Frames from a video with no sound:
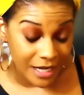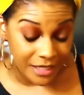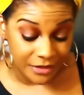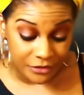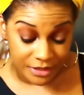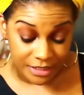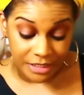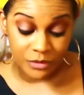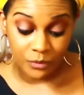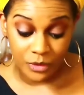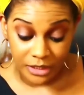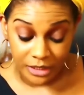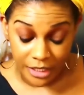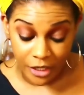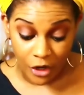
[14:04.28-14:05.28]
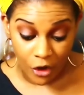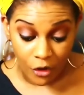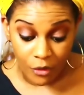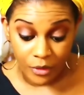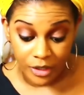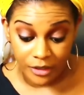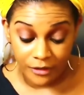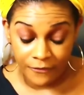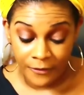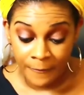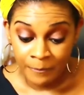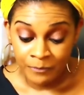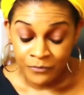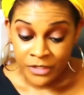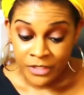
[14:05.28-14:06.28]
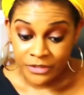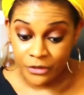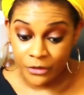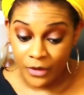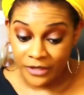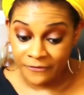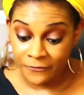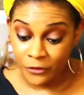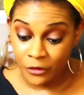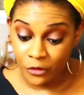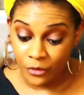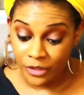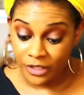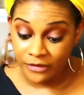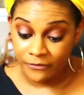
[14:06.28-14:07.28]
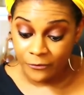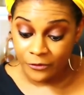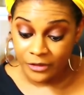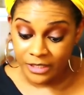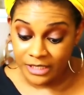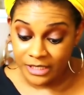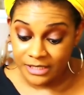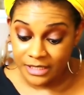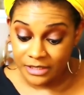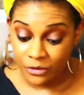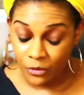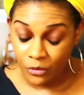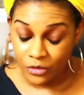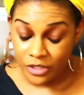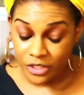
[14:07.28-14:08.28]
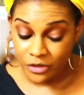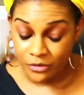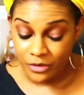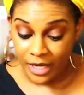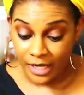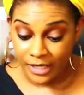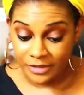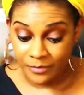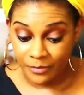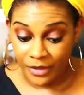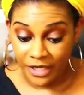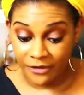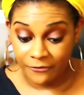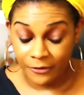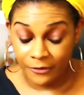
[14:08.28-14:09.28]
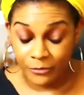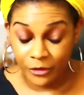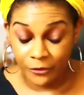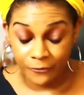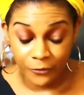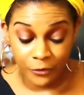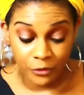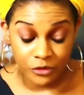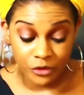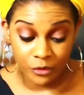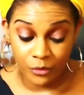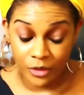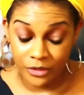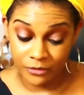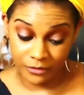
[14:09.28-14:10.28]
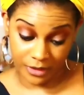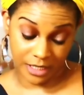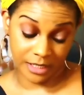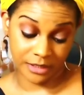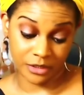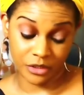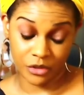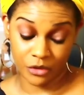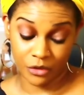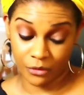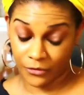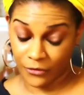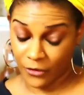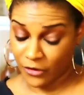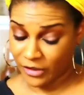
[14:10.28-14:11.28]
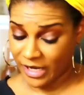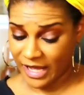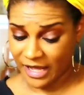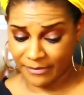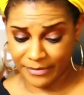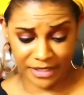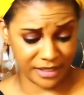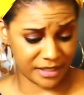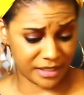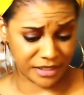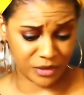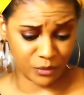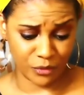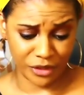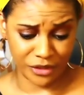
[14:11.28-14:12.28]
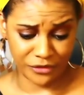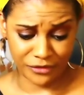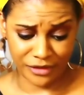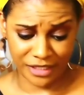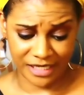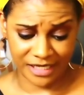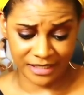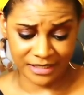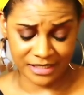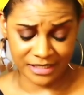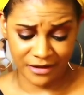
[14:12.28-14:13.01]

There's things we let go of. So I feel whatever it is that's holding you guys back from your future, whether that's, you know, thought habits, whether that's